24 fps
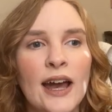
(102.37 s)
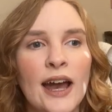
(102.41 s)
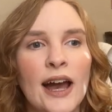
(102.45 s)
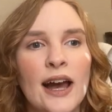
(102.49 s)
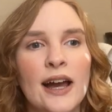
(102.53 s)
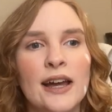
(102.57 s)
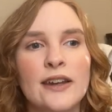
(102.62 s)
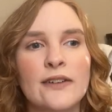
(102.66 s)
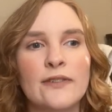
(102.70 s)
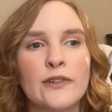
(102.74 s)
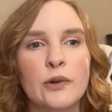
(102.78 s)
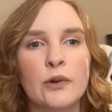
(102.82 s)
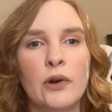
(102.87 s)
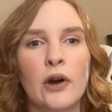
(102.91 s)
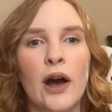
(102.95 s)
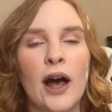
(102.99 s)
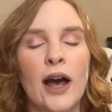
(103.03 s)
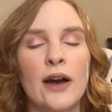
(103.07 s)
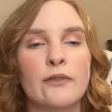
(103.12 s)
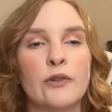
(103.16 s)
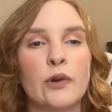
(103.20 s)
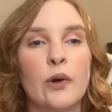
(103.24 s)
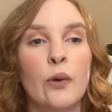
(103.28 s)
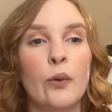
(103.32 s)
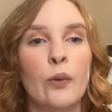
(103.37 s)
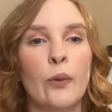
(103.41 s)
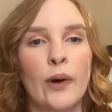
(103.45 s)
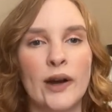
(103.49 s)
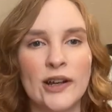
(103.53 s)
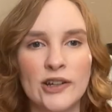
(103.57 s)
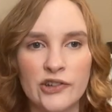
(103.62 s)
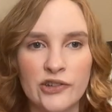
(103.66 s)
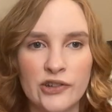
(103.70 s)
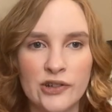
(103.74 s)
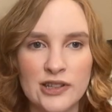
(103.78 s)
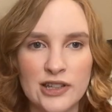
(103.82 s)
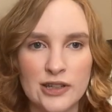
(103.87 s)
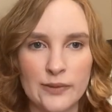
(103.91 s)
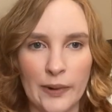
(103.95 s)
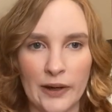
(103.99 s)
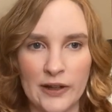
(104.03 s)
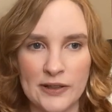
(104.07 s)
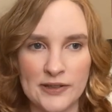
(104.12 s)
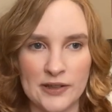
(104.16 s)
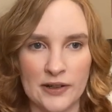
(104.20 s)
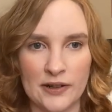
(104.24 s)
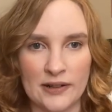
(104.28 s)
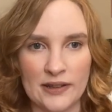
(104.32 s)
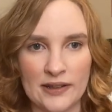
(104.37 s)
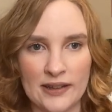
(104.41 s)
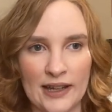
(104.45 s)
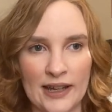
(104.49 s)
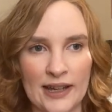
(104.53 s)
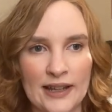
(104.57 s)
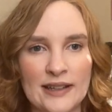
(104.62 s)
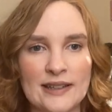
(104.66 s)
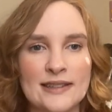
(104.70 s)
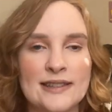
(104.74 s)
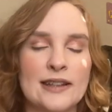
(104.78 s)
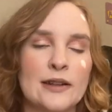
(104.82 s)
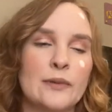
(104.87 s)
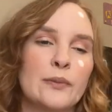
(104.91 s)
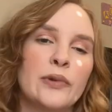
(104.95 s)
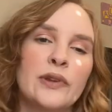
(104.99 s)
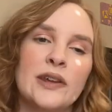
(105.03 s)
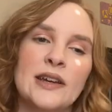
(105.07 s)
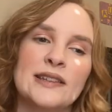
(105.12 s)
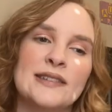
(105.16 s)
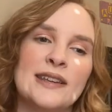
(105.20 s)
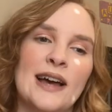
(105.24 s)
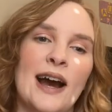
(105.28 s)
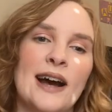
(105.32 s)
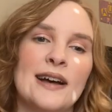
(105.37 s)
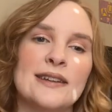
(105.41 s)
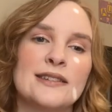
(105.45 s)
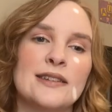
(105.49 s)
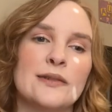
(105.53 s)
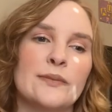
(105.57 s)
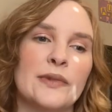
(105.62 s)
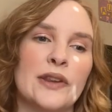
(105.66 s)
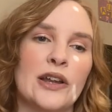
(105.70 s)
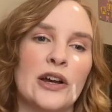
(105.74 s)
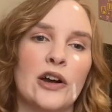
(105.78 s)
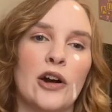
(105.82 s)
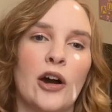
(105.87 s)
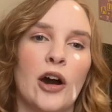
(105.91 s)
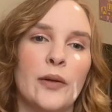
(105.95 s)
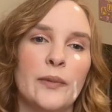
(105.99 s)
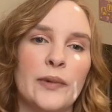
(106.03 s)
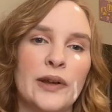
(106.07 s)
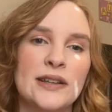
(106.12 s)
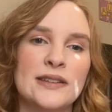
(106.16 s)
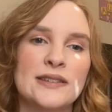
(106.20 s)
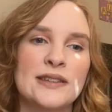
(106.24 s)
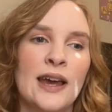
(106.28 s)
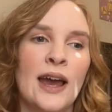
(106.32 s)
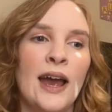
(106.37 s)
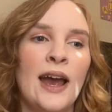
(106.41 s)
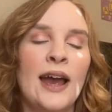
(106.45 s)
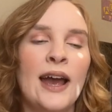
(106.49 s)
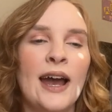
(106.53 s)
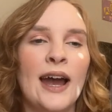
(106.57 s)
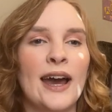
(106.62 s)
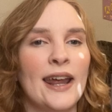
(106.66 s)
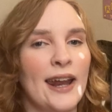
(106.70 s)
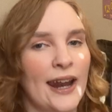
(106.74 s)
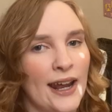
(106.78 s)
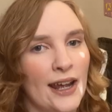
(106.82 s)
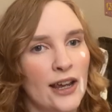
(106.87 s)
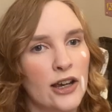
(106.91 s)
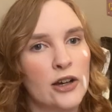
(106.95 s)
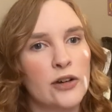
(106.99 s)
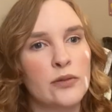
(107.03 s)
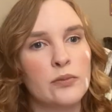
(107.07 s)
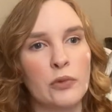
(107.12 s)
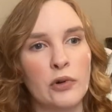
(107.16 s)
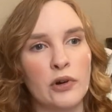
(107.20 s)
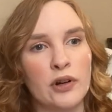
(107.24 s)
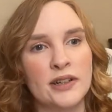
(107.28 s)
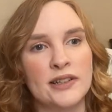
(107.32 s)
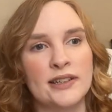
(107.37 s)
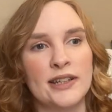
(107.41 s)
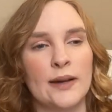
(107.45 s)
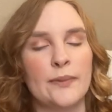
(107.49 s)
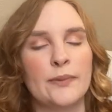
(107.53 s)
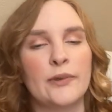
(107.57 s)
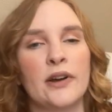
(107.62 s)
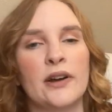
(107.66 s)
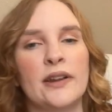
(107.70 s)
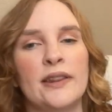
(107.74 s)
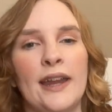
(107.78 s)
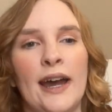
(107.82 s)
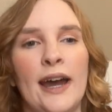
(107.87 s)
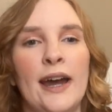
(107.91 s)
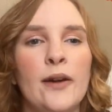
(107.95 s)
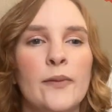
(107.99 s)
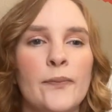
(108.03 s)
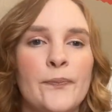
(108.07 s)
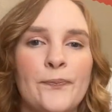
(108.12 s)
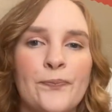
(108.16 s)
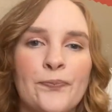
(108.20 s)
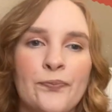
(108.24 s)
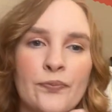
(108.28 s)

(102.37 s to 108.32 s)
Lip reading: And if you all have questions about certain things, then please ask them in the comments, and I can go more in depth on that.